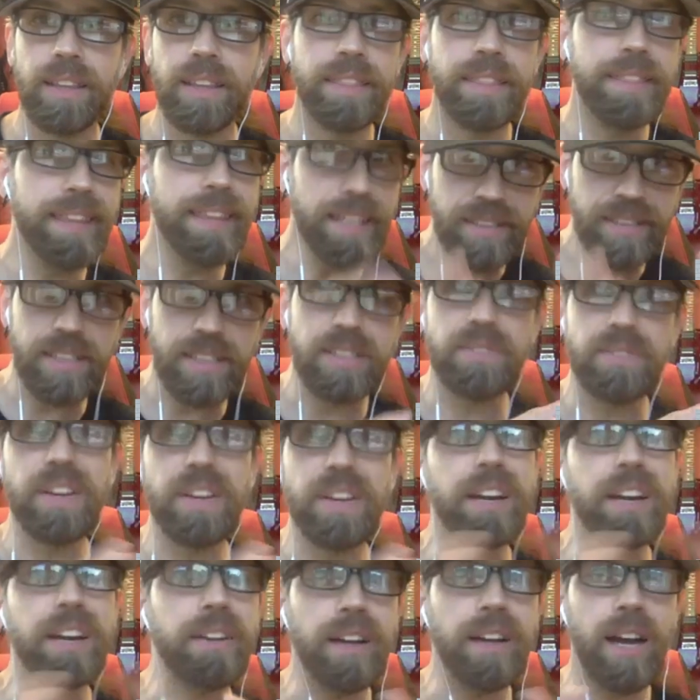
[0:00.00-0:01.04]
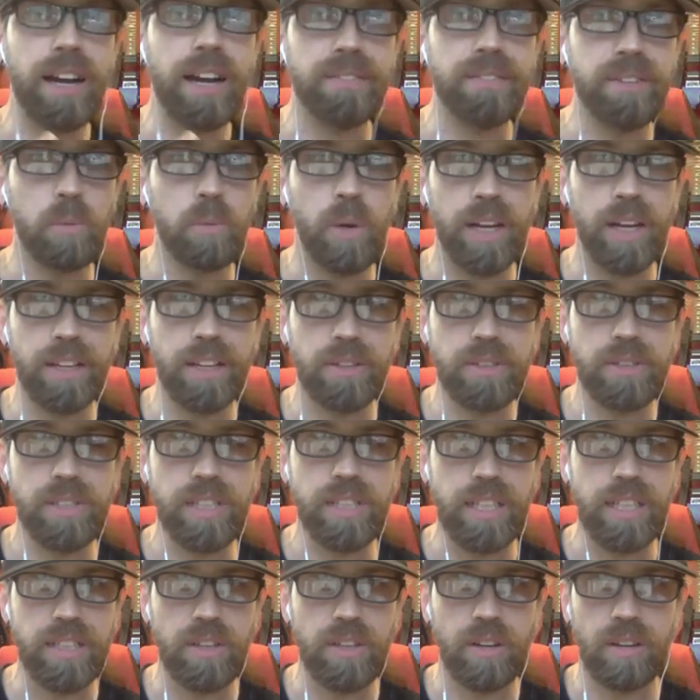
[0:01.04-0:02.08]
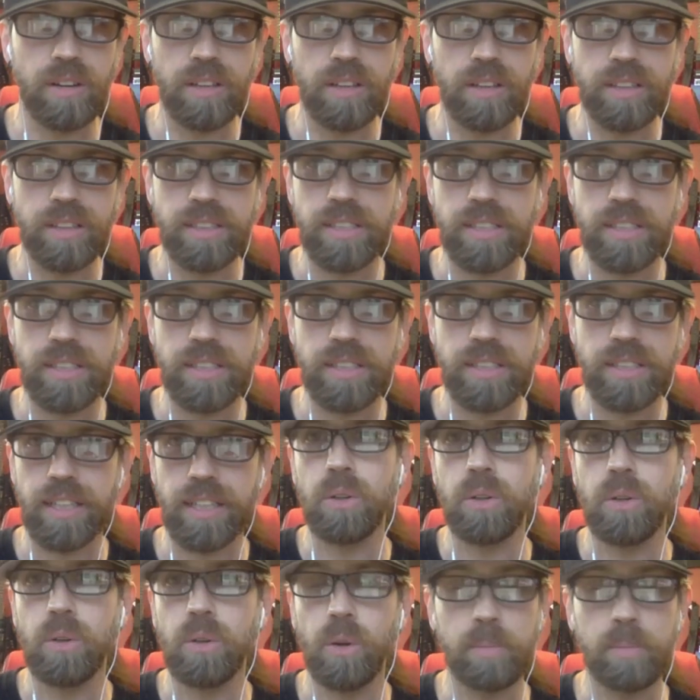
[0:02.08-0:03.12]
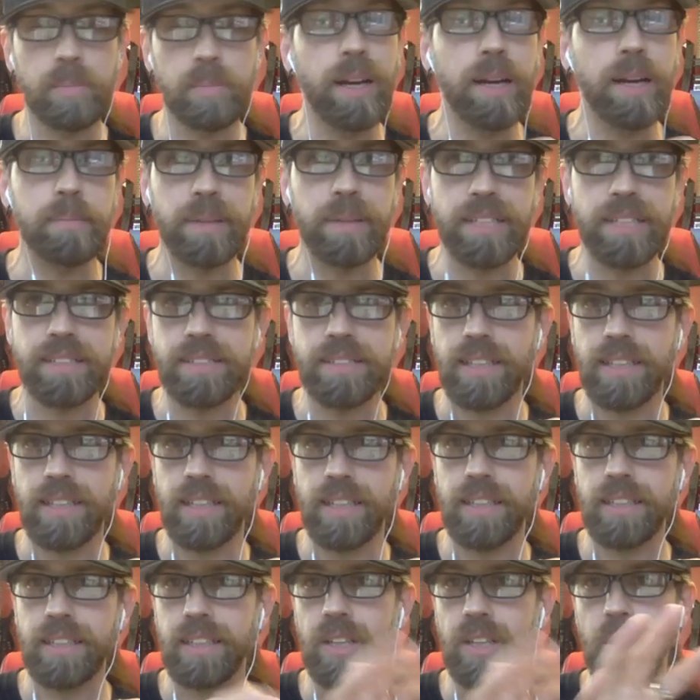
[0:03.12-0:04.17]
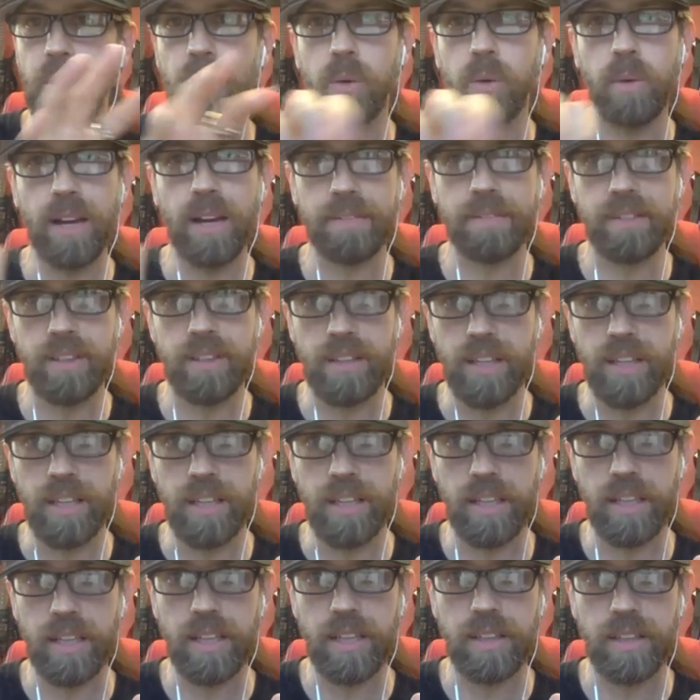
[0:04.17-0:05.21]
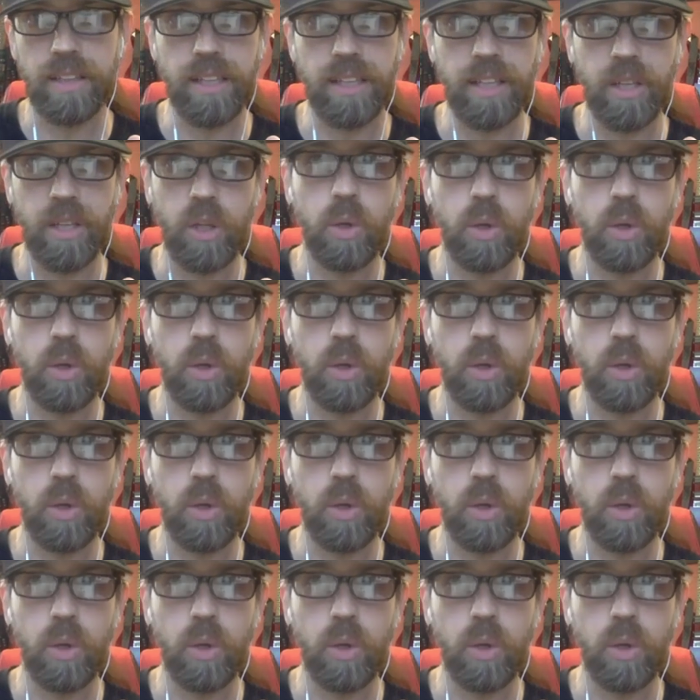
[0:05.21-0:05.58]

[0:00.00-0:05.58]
this is very often why you see dogs that go or puppies that you know go after the the